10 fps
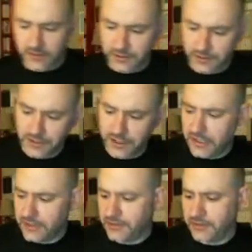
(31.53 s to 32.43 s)
nearing the
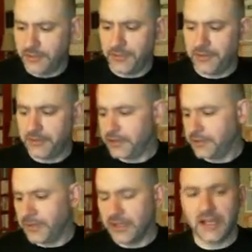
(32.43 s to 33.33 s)
end, I'm heading
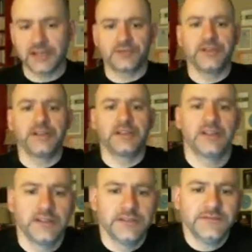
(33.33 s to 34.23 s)
into my last week.
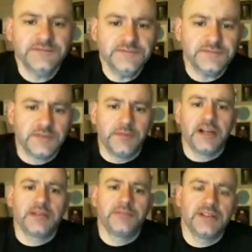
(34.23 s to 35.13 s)

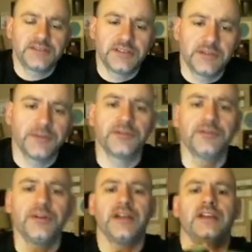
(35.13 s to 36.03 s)
Body Beast, and I'm going to
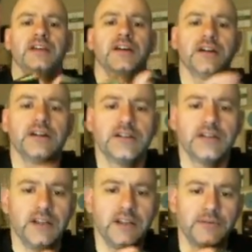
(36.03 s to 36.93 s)
do a uh,
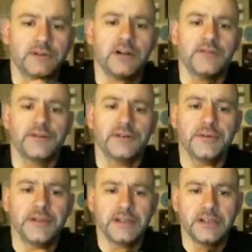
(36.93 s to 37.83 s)
a recovery
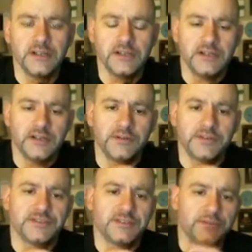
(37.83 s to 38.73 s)
week,
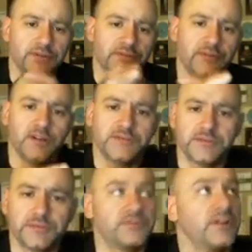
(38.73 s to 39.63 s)
which uh, will involve
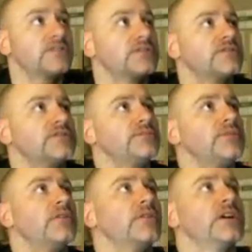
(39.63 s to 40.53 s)
some stretching, some
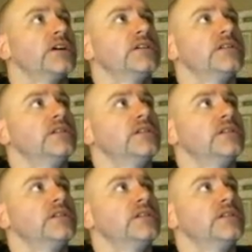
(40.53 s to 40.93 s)
yoga,